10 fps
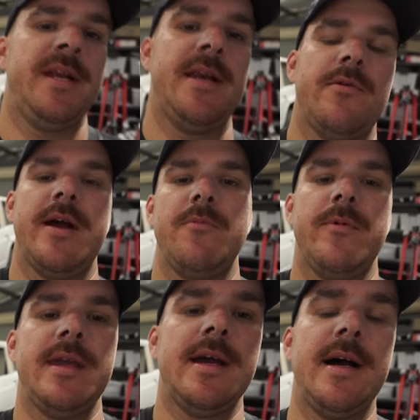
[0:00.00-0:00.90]
But anyway,
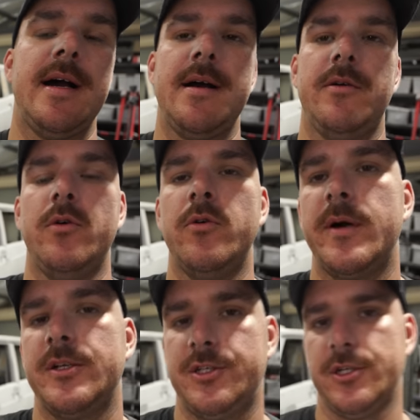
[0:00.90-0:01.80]
we are
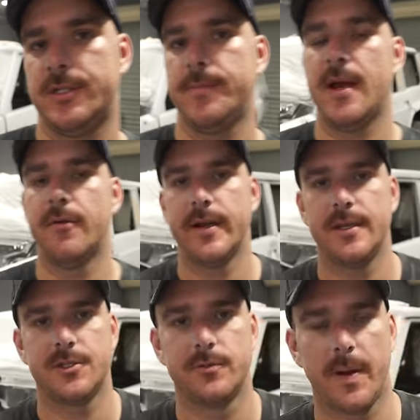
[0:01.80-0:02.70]
almost just about
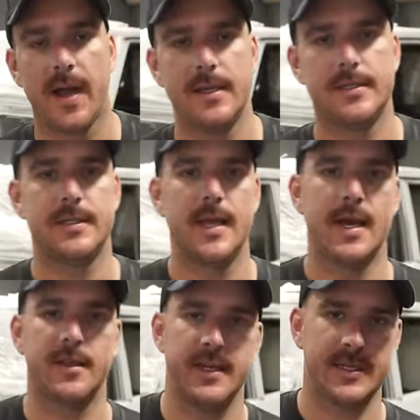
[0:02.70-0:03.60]
ready to paint.
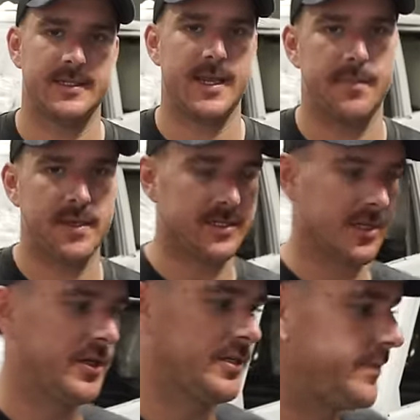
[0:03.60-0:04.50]
Now, the next step is
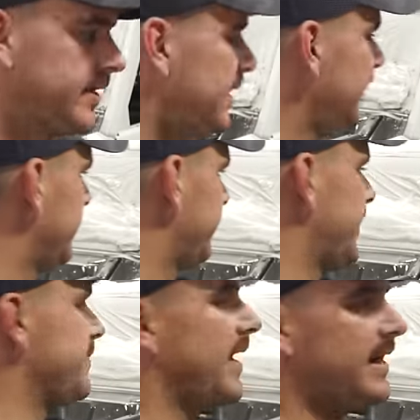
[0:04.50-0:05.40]
going to be
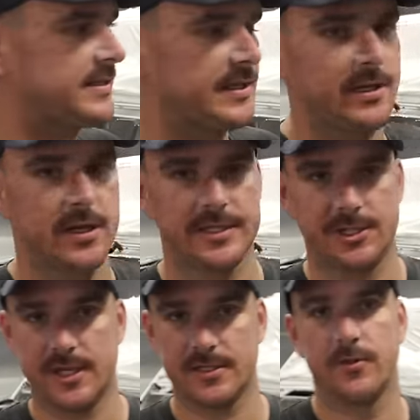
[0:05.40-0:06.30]
remasking. I
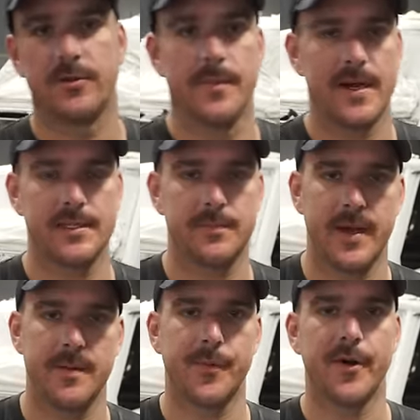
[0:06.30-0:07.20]
just took the masking
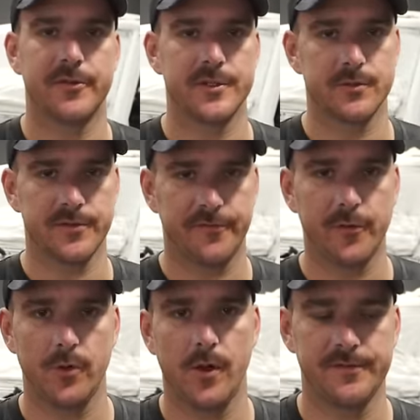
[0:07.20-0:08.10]
paper off because it was
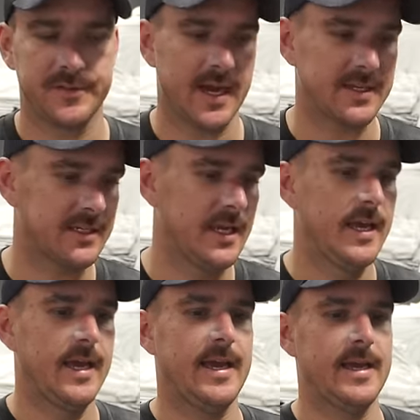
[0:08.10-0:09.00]
full of dust.
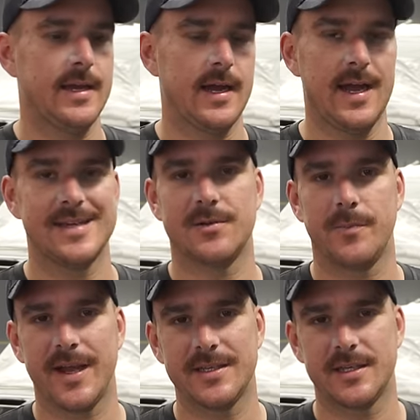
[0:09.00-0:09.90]
And uh, as I'm
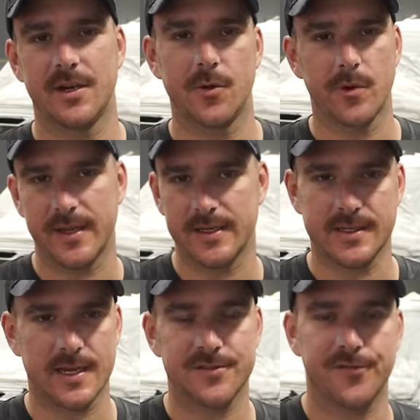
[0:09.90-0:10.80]
painting, I don't want that
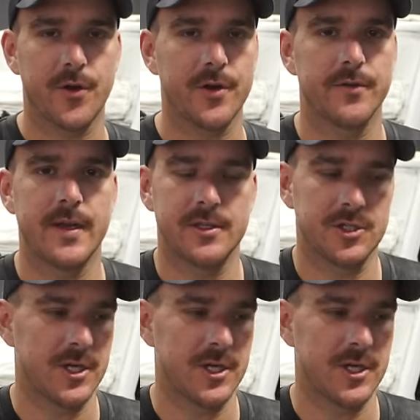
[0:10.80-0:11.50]
dust floating around the